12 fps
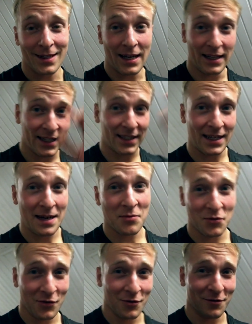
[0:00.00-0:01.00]
And next time
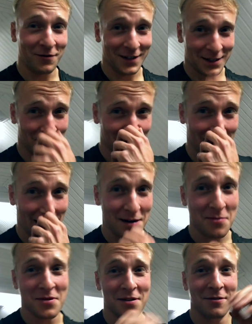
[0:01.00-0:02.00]
you think about the
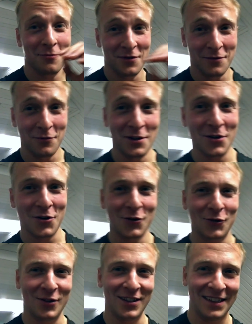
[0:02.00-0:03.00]
harmony, when you go
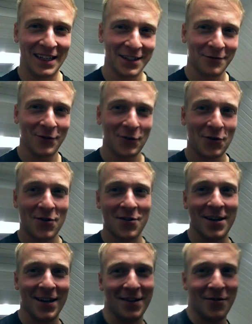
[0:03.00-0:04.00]
to the dance floor
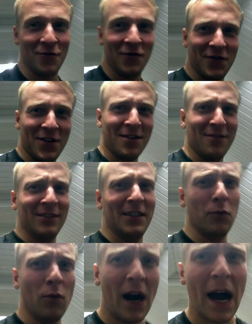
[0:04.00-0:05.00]
and you feel the
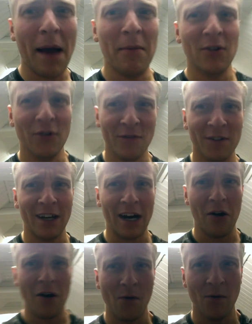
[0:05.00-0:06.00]
vibe, and you feel
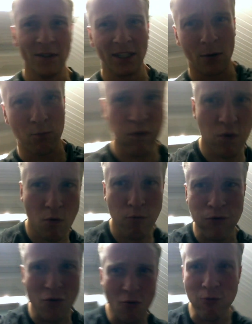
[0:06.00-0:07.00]
how everyone's like,
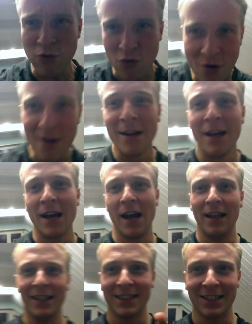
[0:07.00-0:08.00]

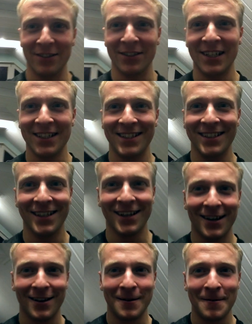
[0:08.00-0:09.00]
and they start dancing,